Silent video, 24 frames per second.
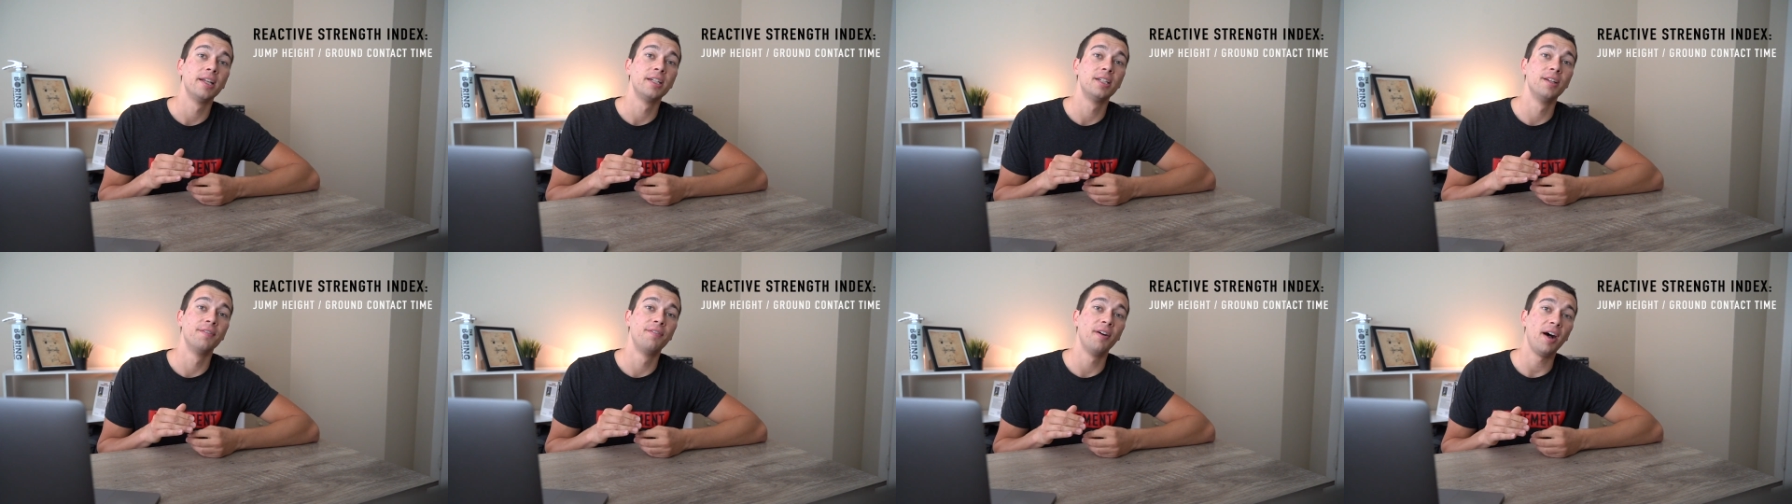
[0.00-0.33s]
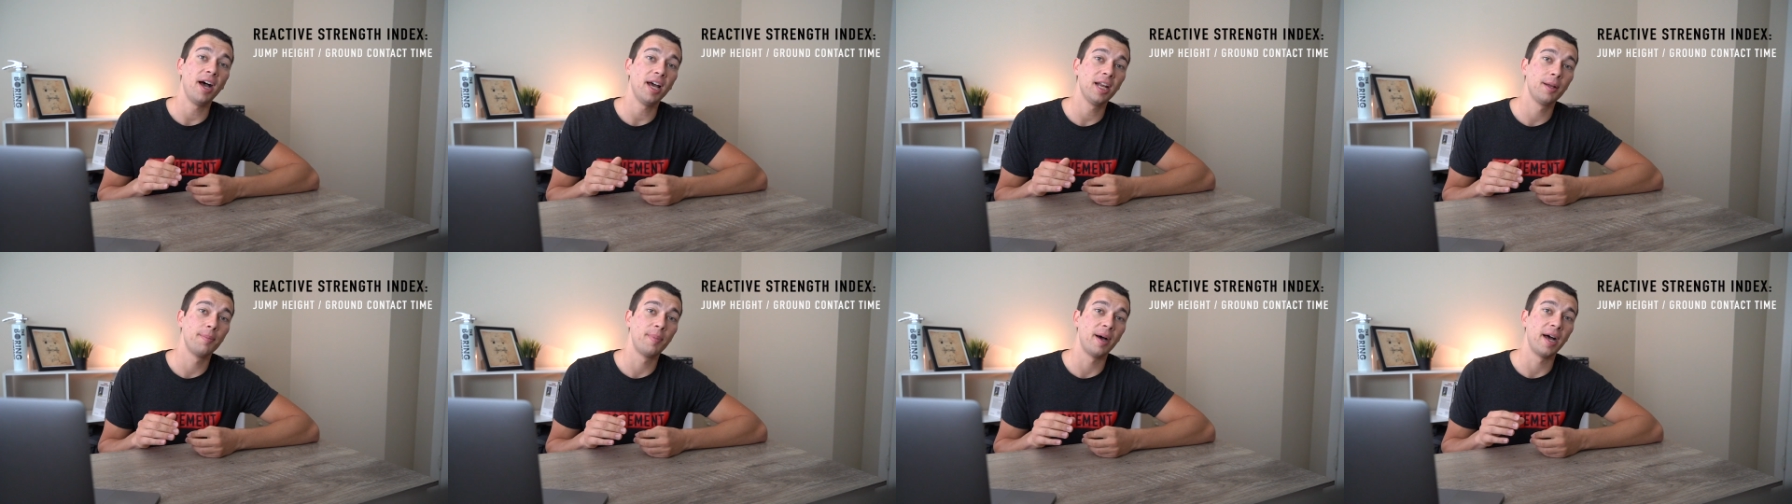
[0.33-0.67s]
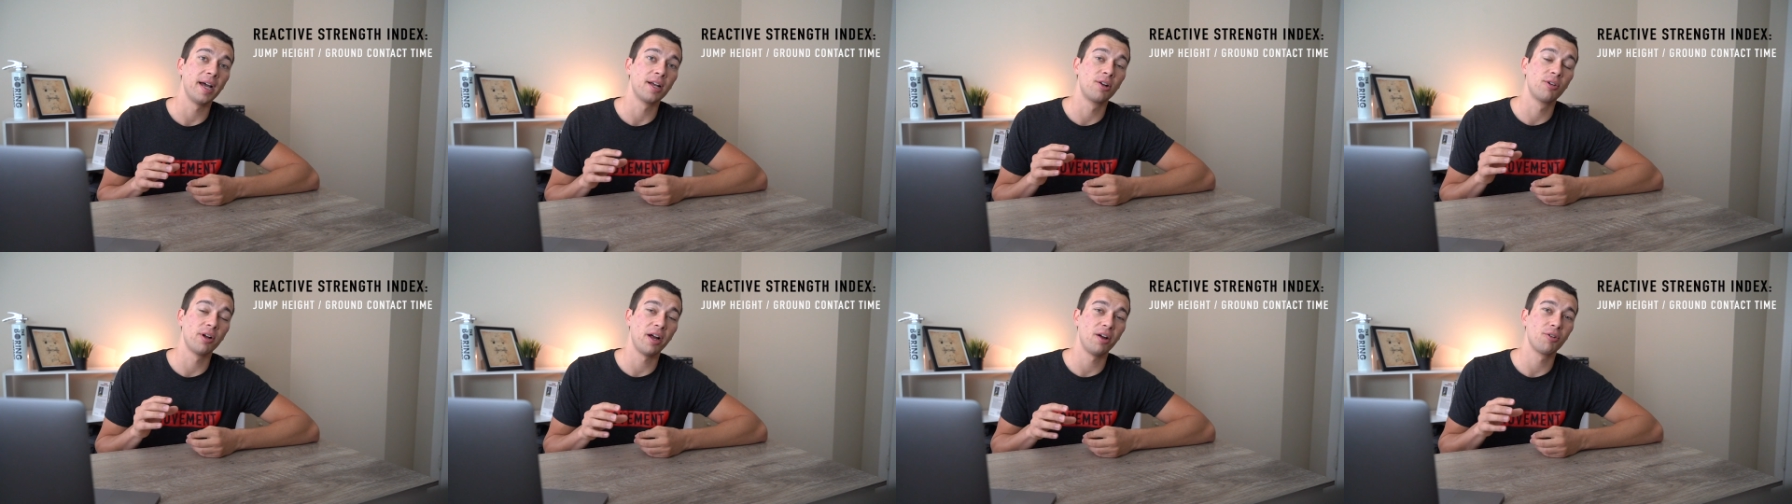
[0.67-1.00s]
divided
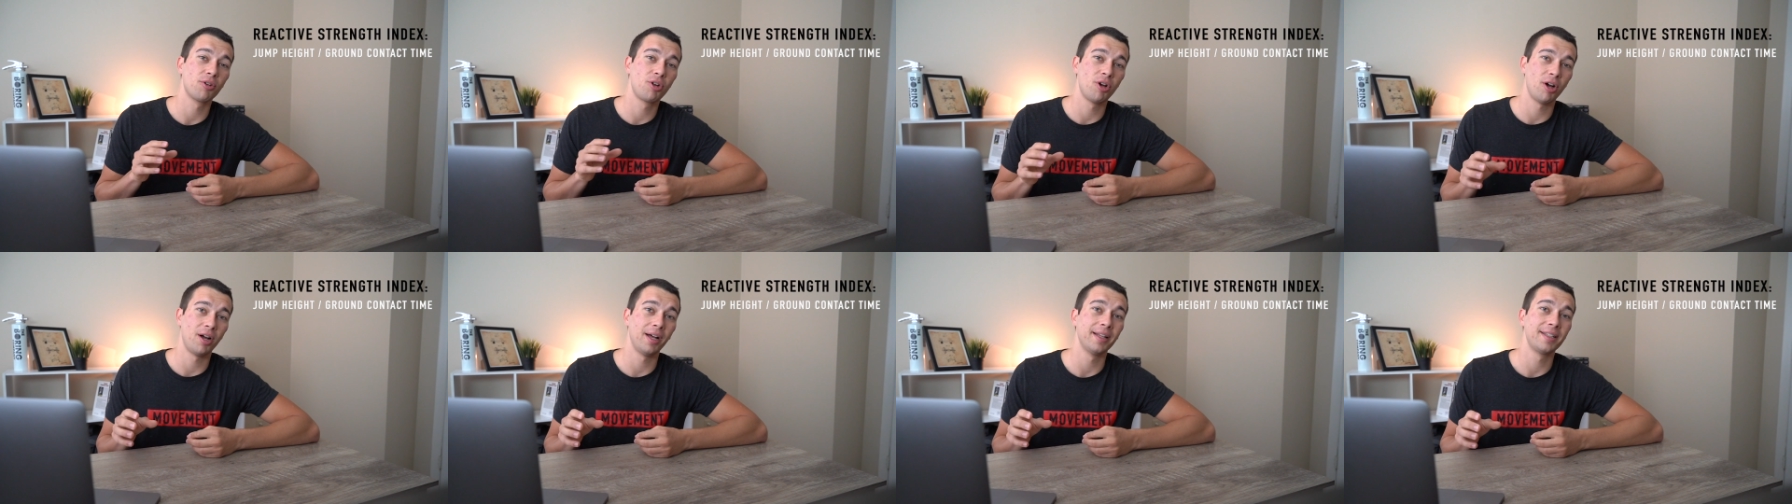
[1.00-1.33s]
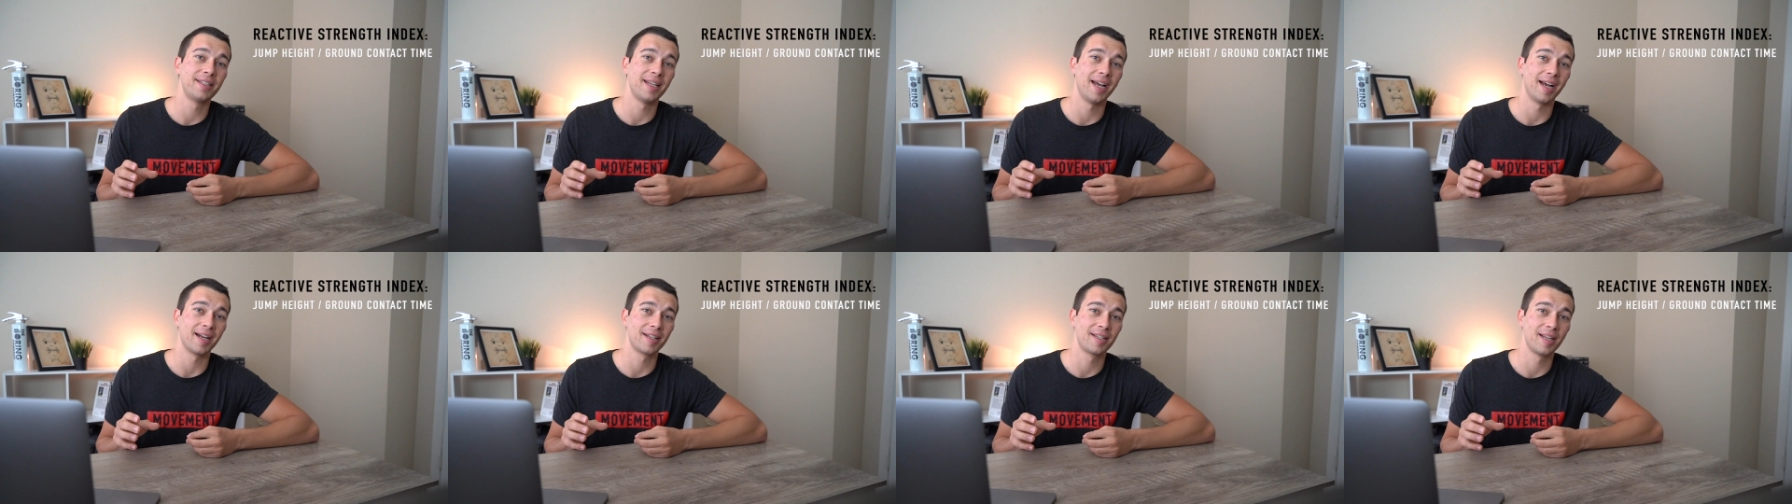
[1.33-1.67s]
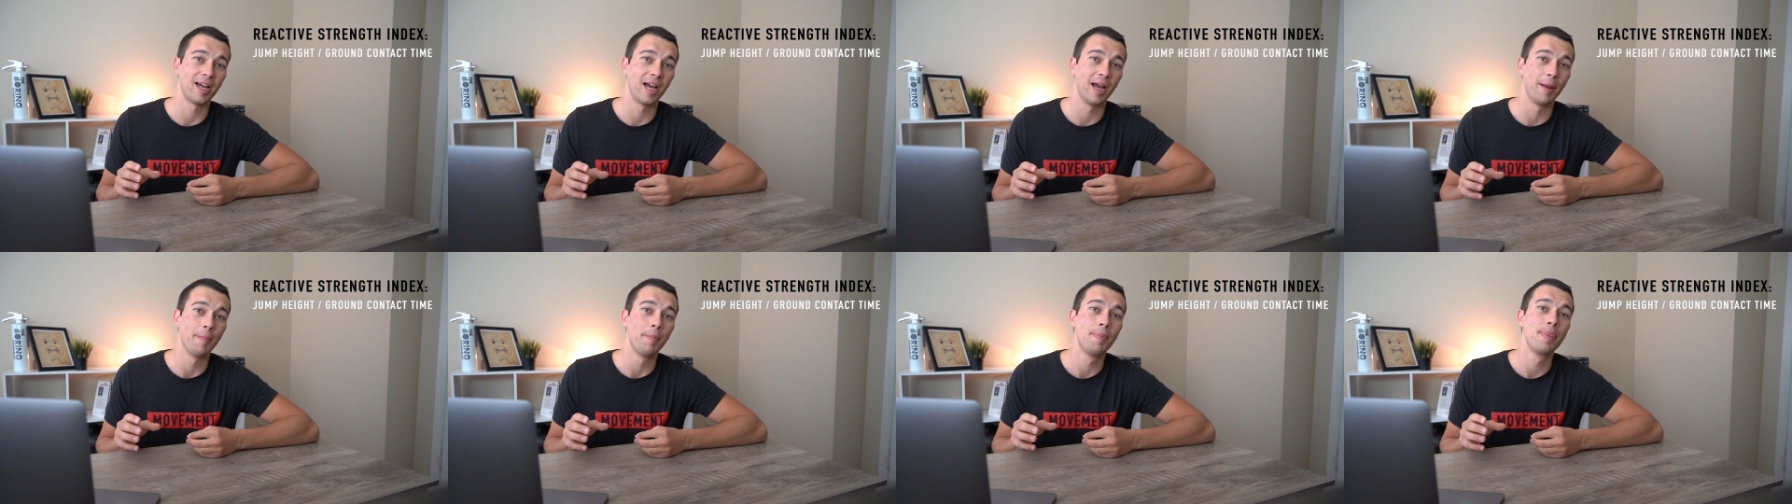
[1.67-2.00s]
by ground contact
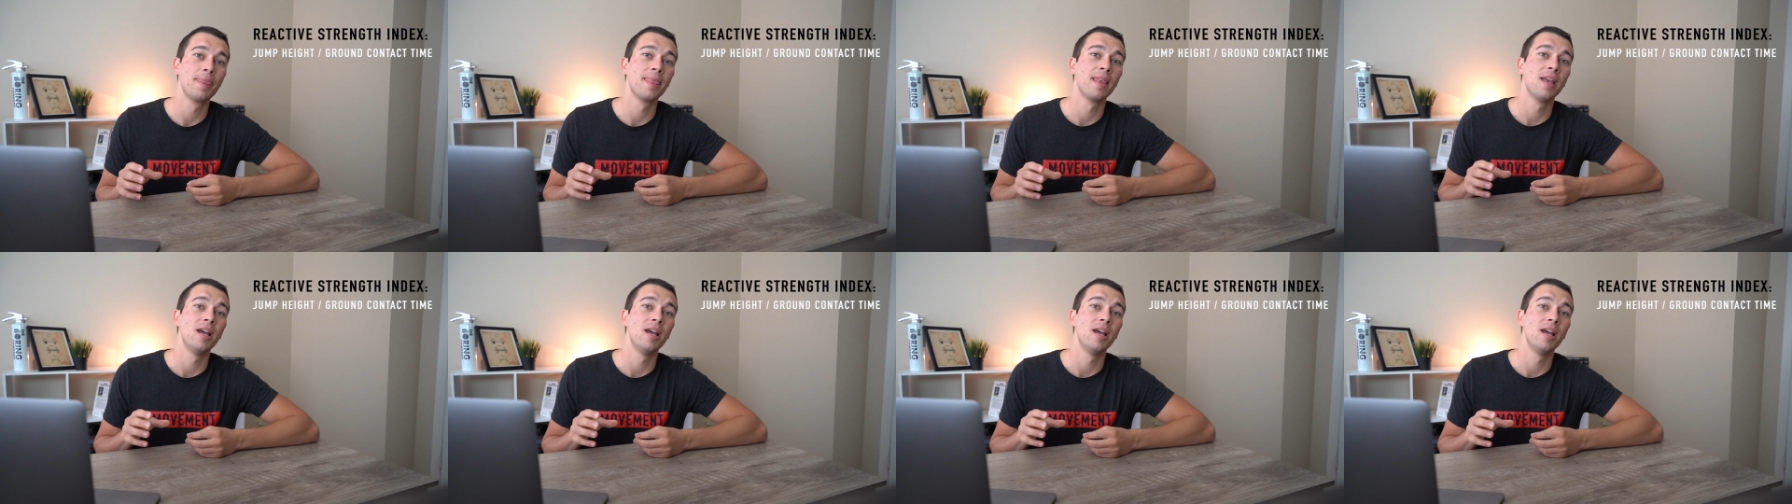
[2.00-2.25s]
time.